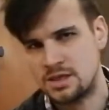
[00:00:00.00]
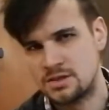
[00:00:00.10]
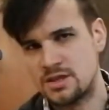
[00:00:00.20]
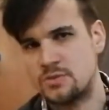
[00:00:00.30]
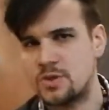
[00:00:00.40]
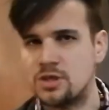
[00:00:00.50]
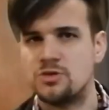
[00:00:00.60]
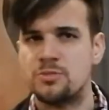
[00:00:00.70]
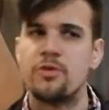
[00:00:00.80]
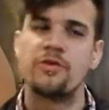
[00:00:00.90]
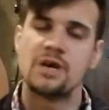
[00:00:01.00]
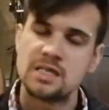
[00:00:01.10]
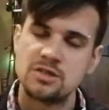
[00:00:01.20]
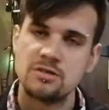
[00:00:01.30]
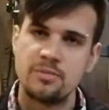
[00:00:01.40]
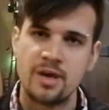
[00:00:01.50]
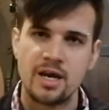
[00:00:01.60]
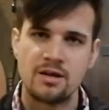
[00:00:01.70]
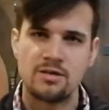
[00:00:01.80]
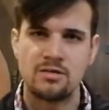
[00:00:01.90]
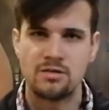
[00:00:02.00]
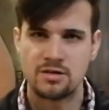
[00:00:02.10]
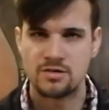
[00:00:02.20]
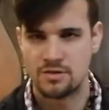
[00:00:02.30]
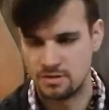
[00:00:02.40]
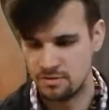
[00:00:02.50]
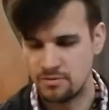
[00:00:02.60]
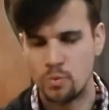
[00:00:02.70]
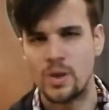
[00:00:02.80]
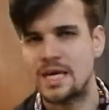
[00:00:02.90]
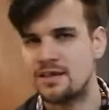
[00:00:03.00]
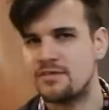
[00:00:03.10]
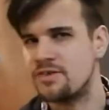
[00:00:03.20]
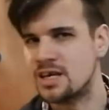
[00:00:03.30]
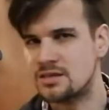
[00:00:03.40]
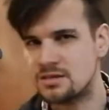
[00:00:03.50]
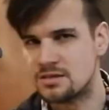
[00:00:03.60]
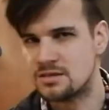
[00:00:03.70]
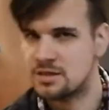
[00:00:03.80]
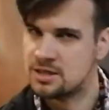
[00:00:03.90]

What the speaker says: So then when you do progress to a piano, you're not weak in the fingers,